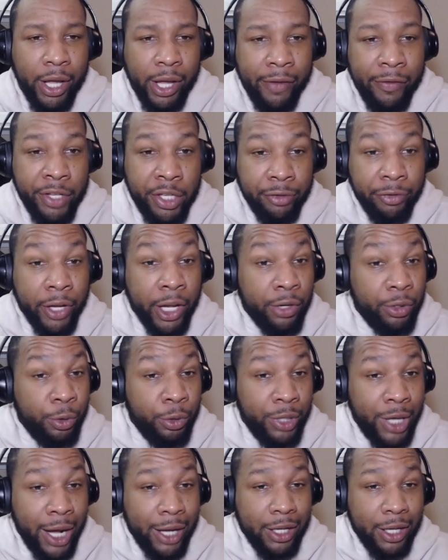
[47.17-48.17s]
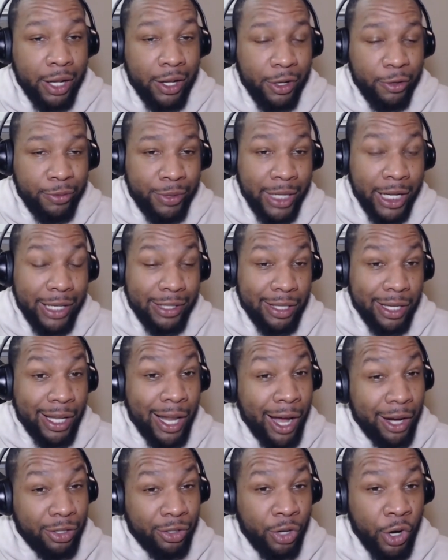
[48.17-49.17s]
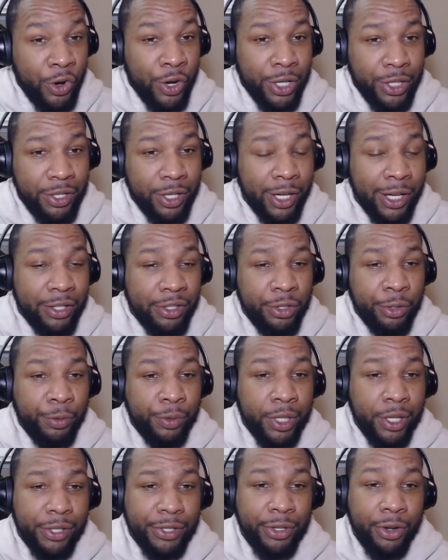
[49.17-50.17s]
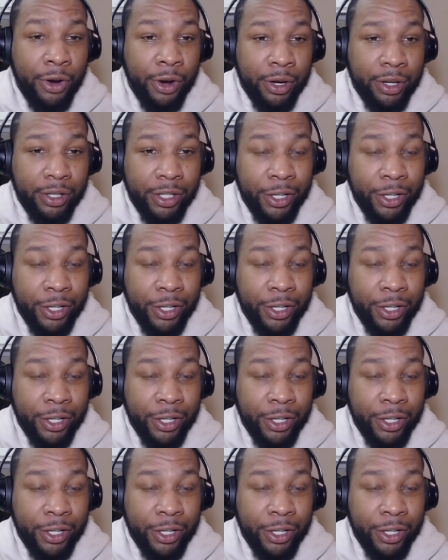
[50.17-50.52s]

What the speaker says: Visit FanDuel.com/LockedOn today to get started.